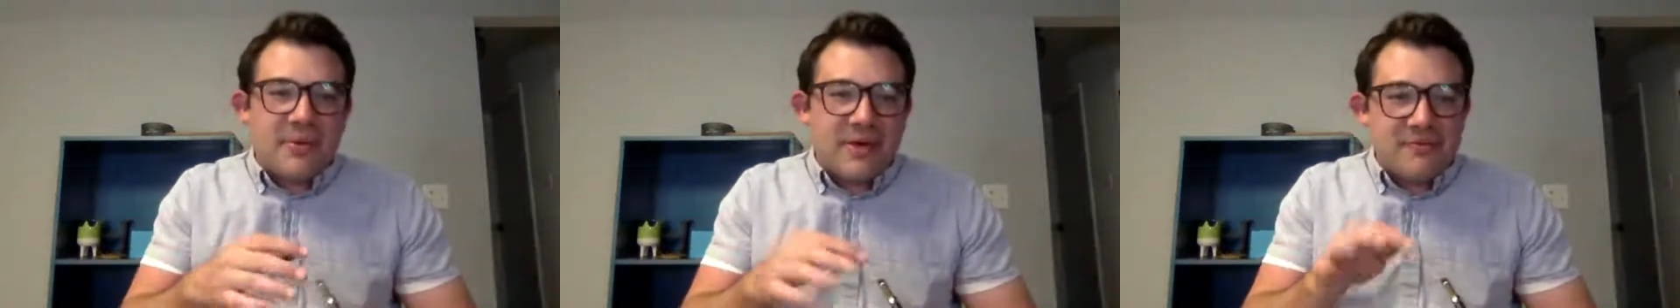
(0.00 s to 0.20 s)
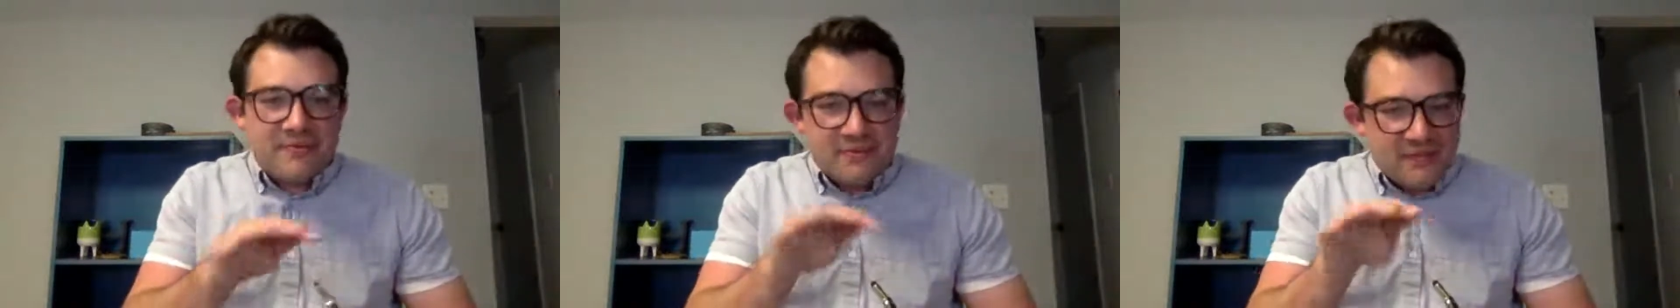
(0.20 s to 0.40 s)

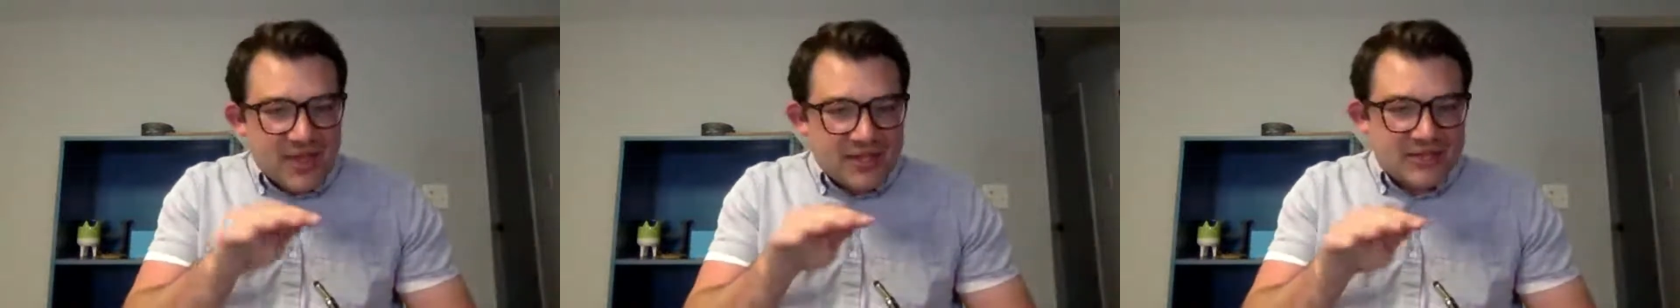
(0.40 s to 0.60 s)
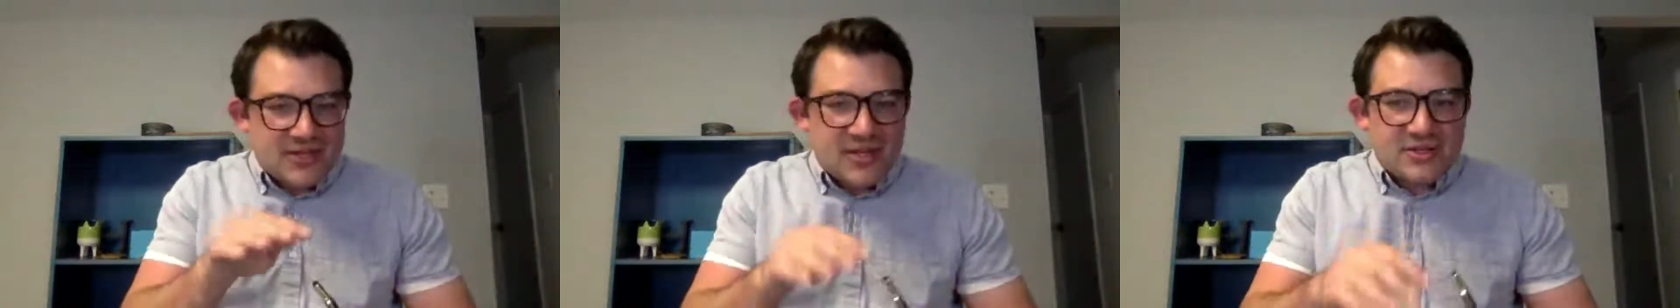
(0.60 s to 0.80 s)
if
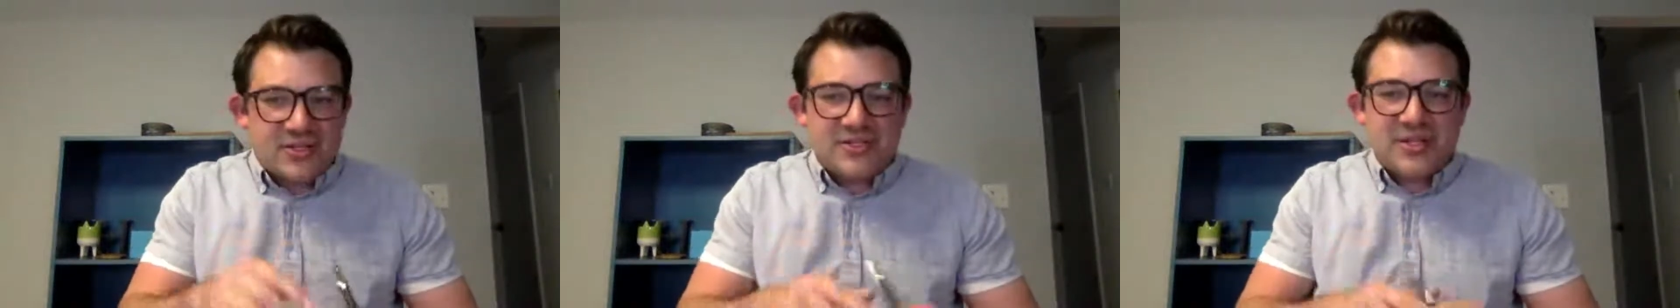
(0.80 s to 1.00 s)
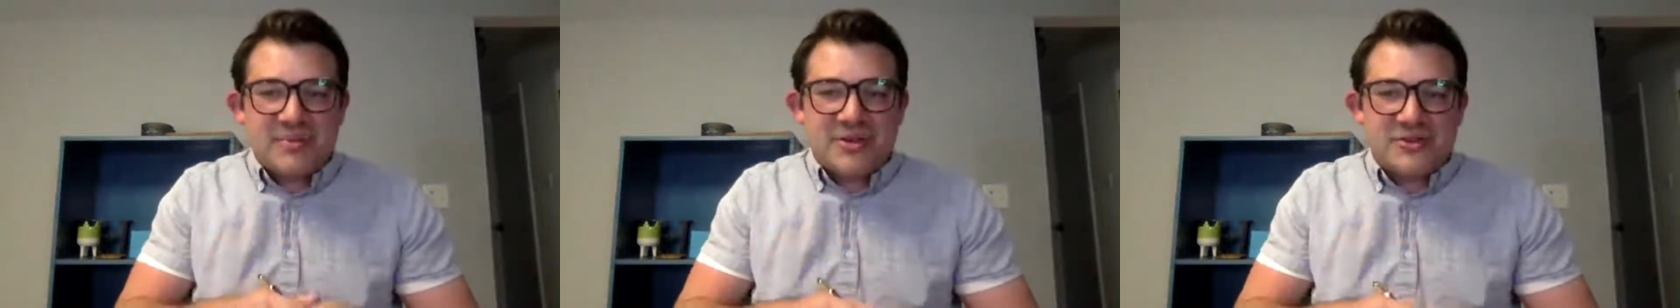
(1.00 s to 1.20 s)
that
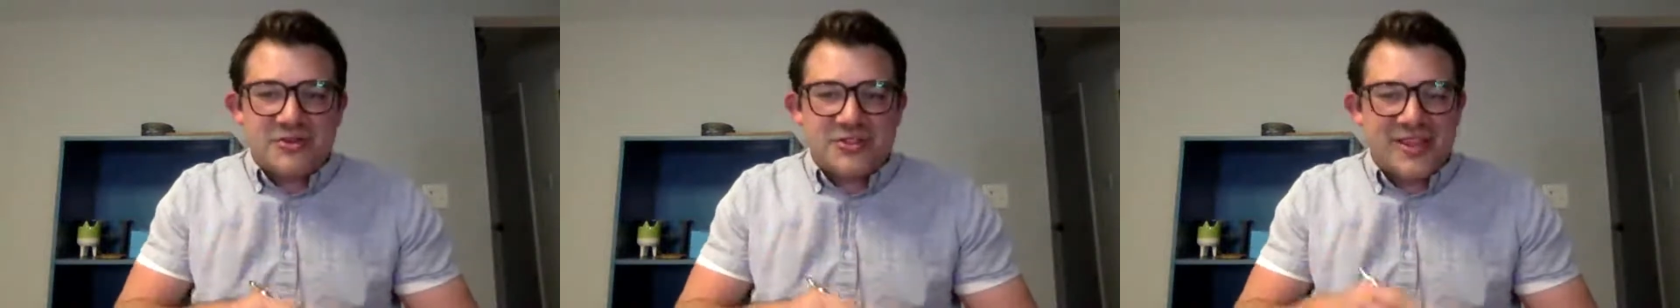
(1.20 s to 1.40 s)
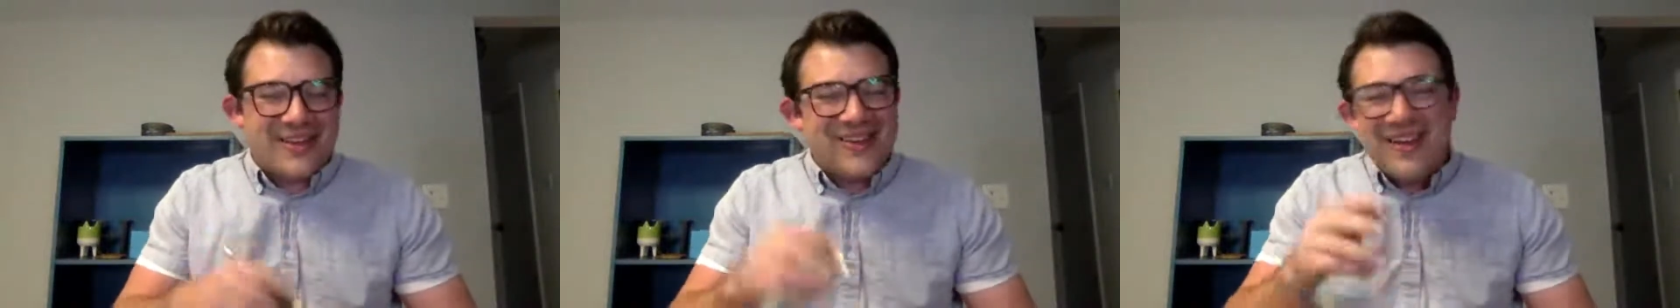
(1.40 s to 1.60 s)
doesn't seem
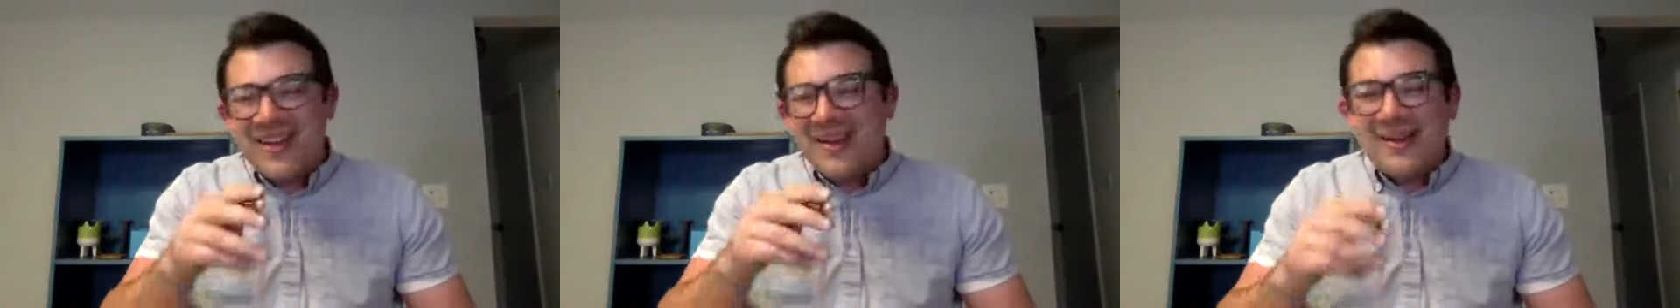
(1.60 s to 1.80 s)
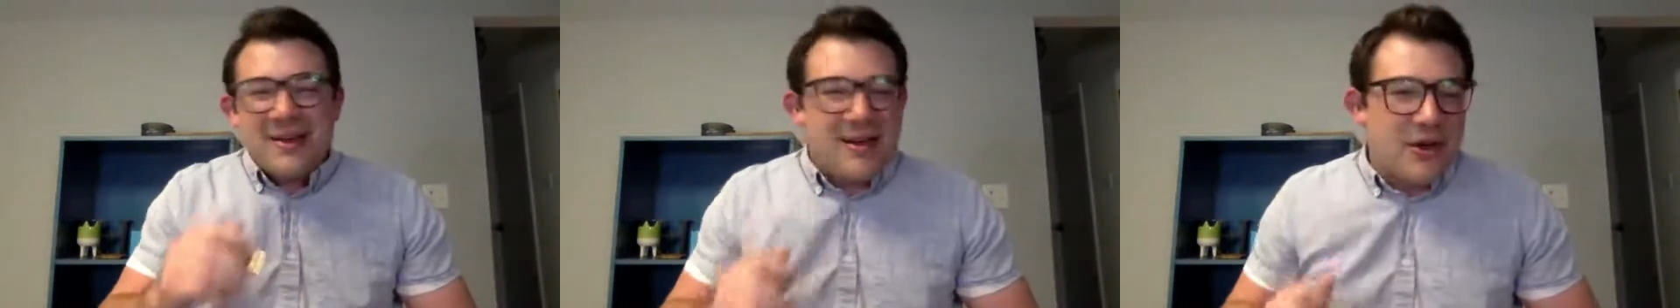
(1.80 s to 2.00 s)
interesting.
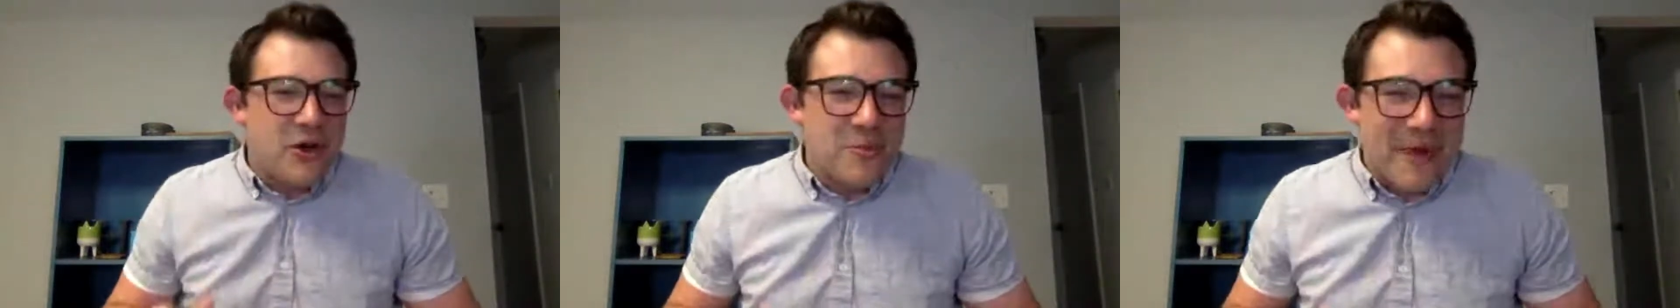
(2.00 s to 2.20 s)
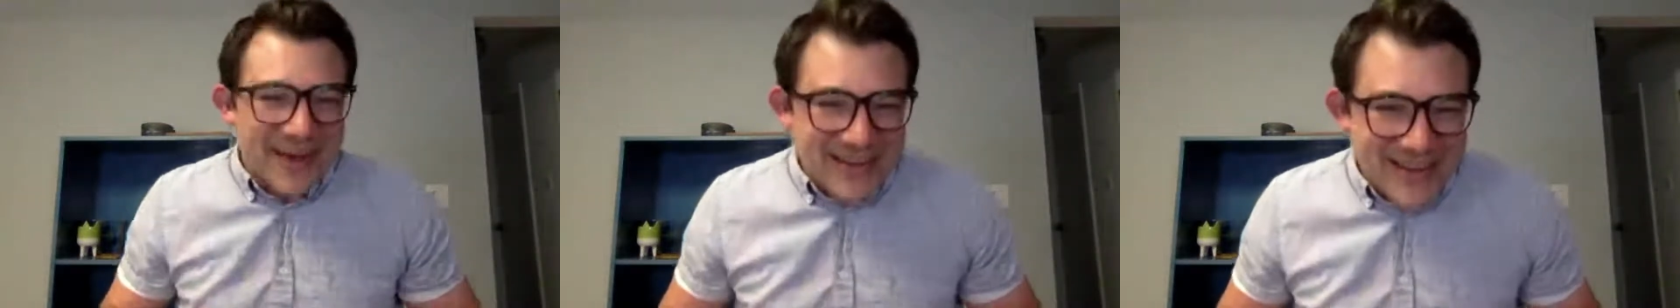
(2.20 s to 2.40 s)

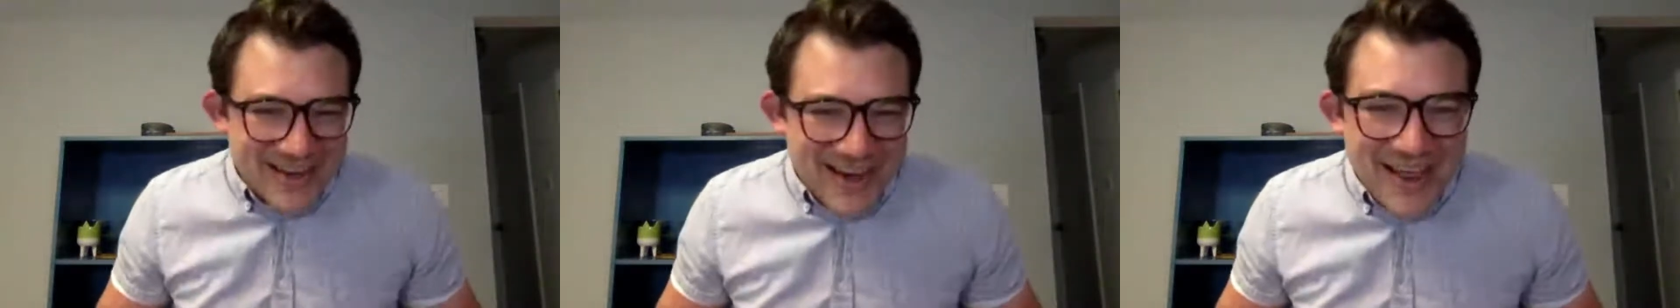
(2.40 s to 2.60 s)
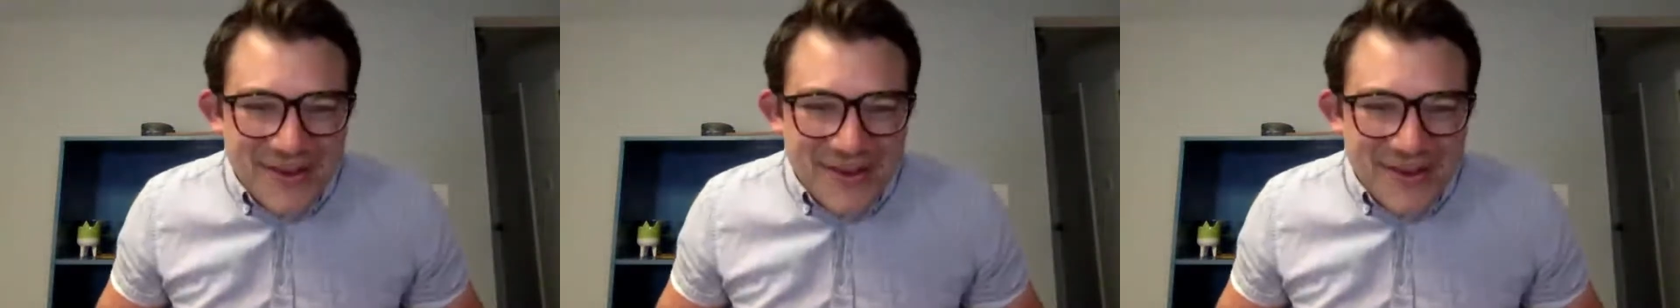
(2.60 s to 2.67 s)
Who am I kidding?